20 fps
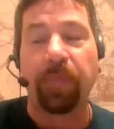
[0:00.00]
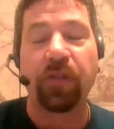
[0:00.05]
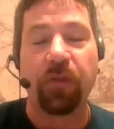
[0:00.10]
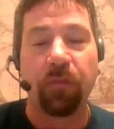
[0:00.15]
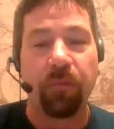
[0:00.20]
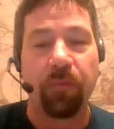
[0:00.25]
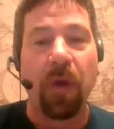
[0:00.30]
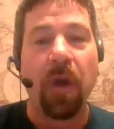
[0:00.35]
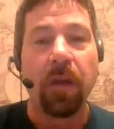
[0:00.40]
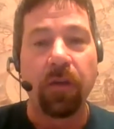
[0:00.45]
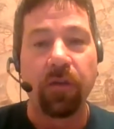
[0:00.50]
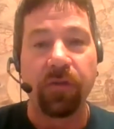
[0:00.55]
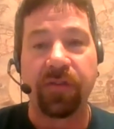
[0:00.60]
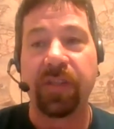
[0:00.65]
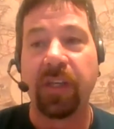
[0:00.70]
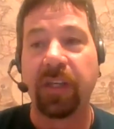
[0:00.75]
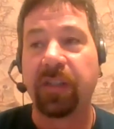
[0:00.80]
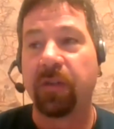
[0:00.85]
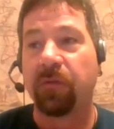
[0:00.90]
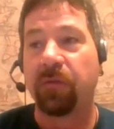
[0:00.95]
but you
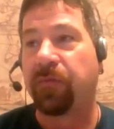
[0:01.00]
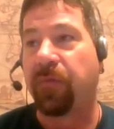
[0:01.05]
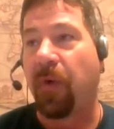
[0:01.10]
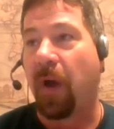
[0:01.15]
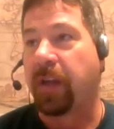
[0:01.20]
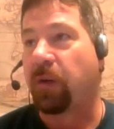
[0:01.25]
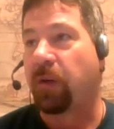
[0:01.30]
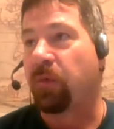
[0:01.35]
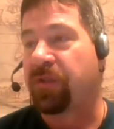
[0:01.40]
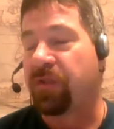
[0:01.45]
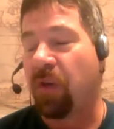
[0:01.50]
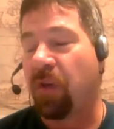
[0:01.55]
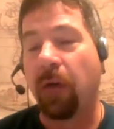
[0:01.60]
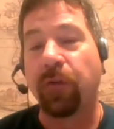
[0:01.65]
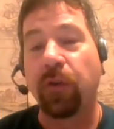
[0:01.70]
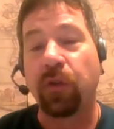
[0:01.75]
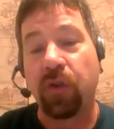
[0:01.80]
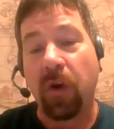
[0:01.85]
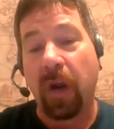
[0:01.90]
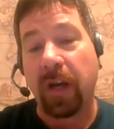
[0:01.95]
seek to find your resolve.
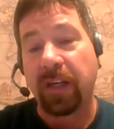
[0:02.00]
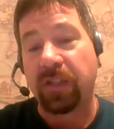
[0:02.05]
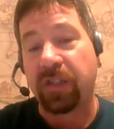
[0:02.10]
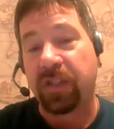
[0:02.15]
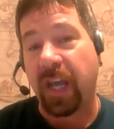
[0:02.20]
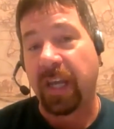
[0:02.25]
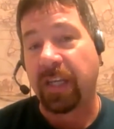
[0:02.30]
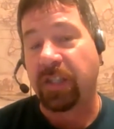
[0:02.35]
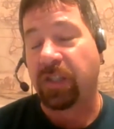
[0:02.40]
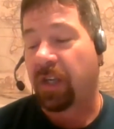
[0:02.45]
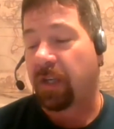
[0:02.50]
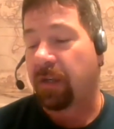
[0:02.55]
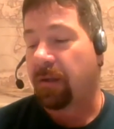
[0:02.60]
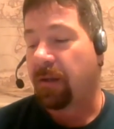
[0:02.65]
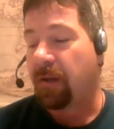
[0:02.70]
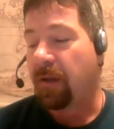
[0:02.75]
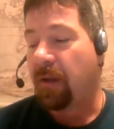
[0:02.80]
You try to change it.